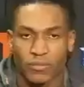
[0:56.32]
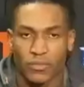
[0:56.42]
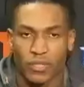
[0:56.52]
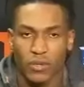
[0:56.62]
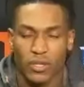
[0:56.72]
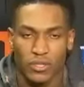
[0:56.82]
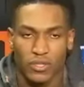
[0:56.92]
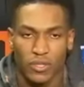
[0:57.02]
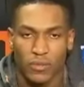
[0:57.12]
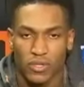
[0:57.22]
It
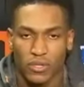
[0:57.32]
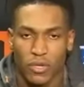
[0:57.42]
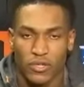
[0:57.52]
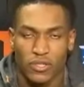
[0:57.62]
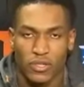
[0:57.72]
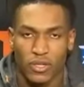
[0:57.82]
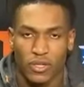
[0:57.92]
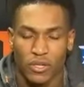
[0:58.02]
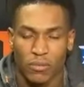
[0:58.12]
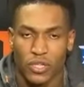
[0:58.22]
was a
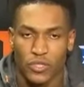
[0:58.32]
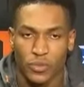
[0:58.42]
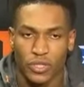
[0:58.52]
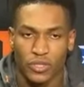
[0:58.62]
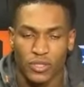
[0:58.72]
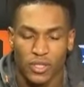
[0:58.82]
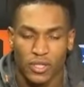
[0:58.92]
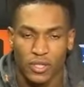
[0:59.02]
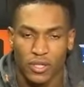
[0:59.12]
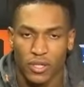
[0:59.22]
must win.
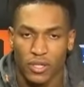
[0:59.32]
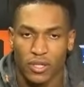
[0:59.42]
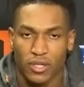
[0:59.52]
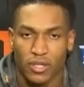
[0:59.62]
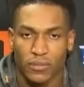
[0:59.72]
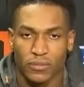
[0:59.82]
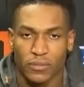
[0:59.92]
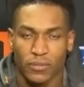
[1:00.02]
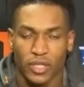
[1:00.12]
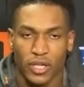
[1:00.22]

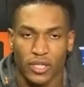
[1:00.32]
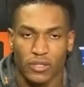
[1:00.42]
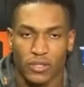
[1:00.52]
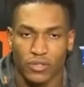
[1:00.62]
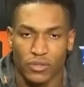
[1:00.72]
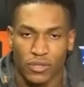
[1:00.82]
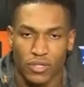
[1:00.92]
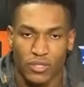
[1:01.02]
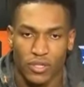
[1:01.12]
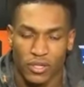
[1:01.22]
We had
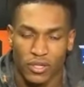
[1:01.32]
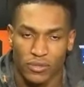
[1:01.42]
two